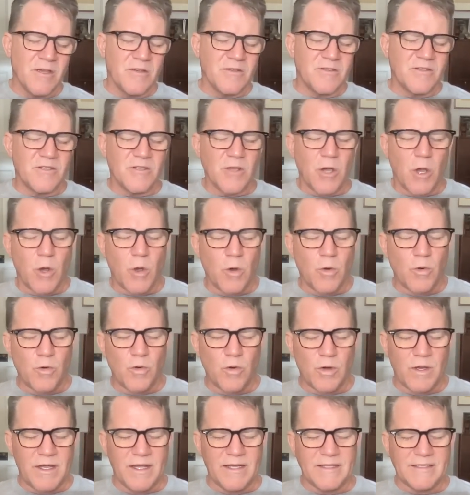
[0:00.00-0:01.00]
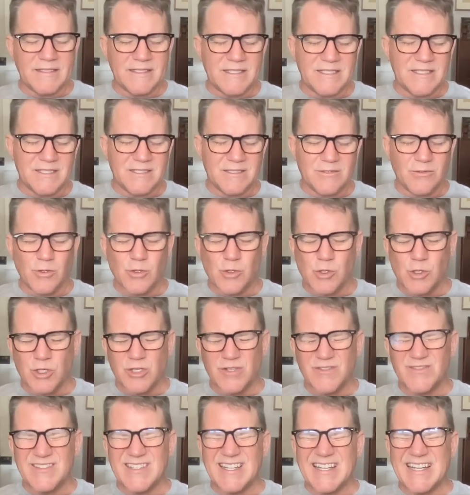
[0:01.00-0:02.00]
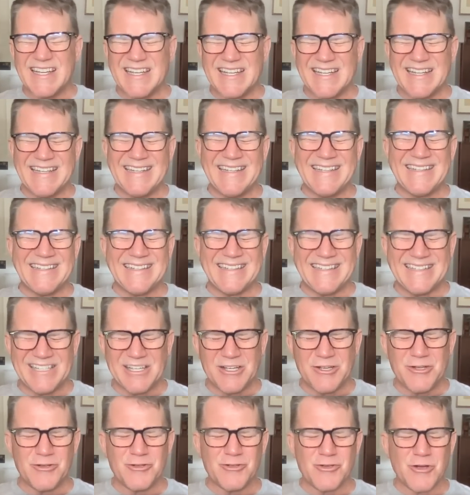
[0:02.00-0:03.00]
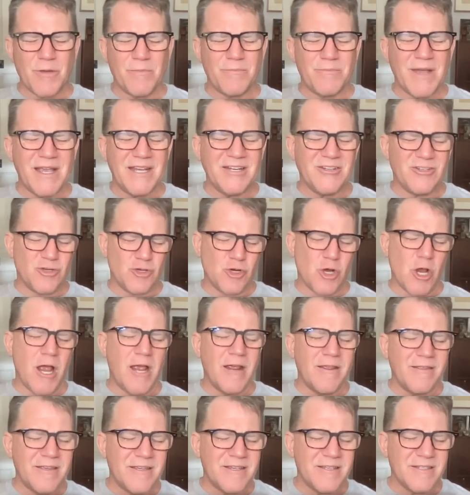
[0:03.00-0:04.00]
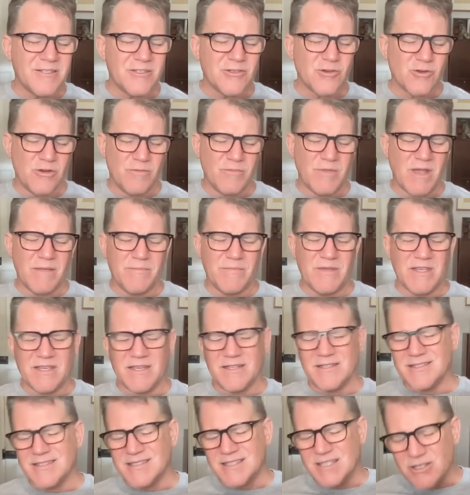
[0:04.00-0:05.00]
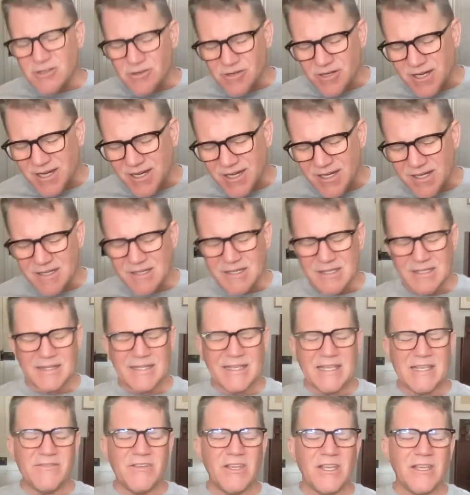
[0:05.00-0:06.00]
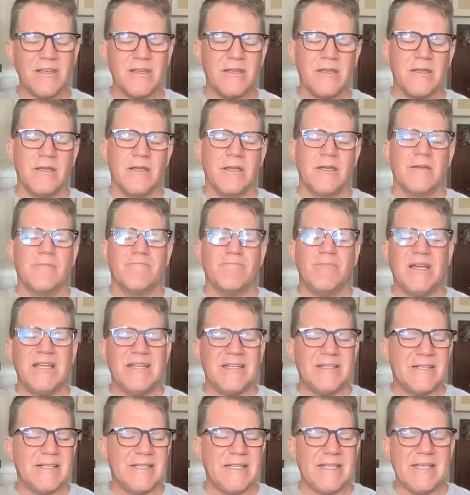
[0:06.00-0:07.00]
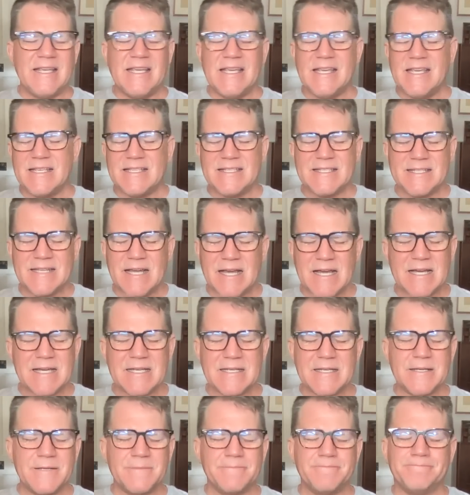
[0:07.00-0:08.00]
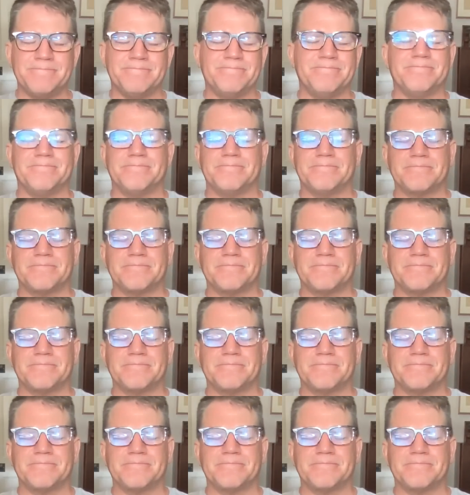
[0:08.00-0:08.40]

So it's sort of like, Trump might try this or he might be considering leaving, but he's not